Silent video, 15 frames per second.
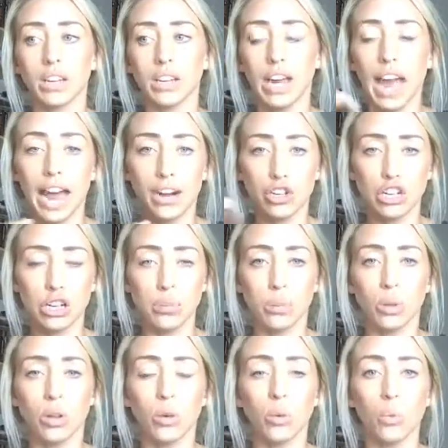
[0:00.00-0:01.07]

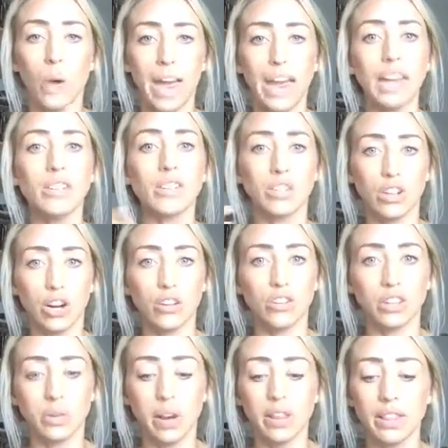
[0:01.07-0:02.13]
actionable way to start
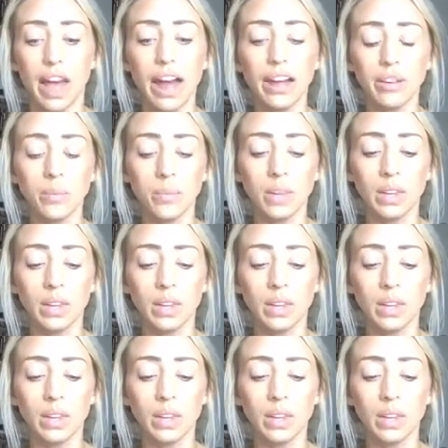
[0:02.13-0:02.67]
doing that.